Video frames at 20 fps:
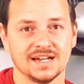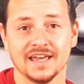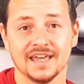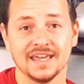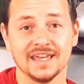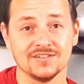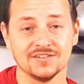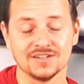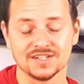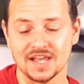
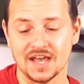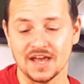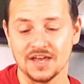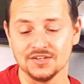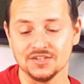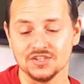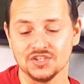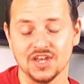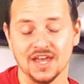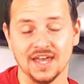here is how
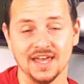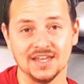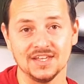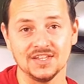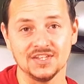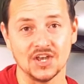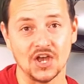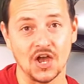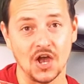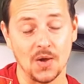you
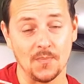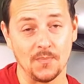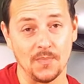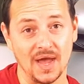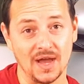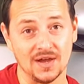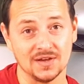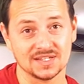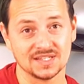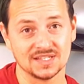change a
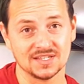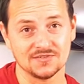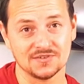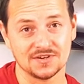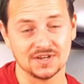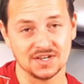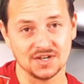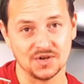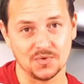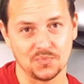power
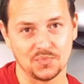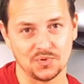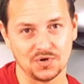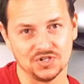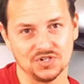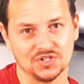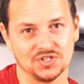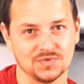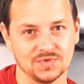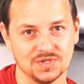steering
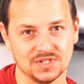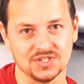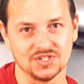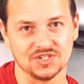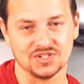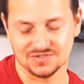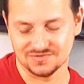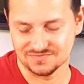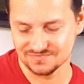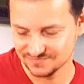pressure
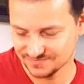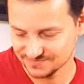switch.